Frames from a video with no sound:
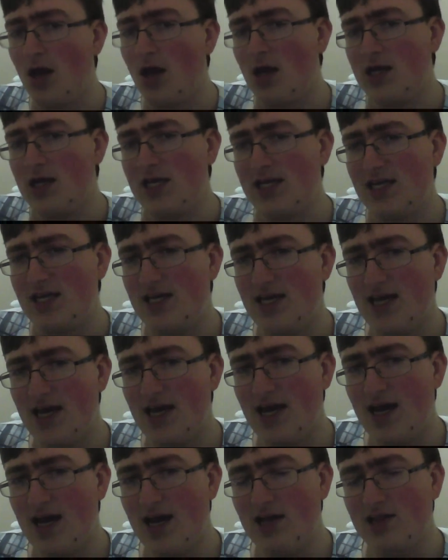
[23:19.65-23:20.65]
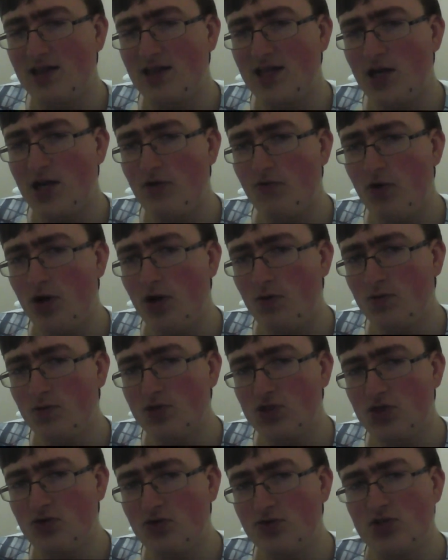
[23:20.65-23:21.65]
Yeah, Leroy
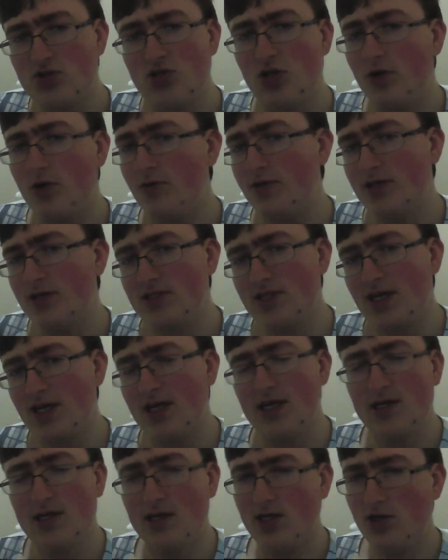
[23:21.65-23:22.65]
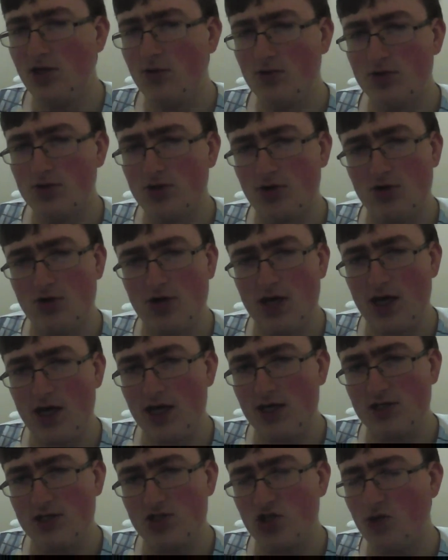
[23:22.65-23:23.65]
was too slow in this deck. Killing you on turn
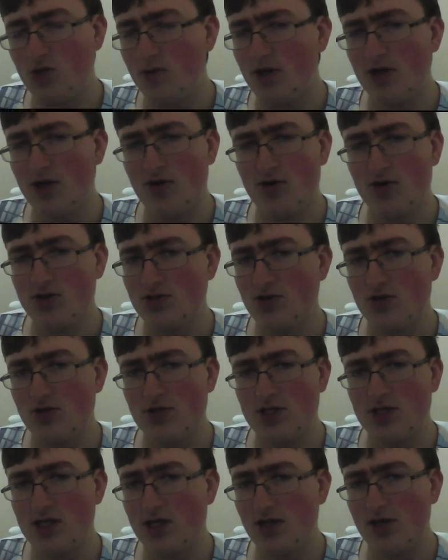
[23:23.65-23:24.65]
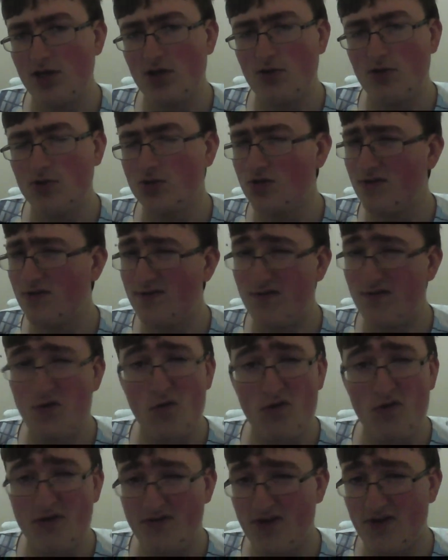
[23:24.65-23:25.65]
8 is nowhere near as good as killing you on turn
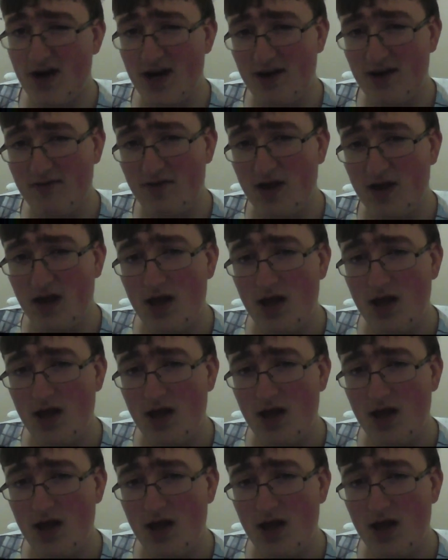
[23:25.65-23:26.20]
4 or 5.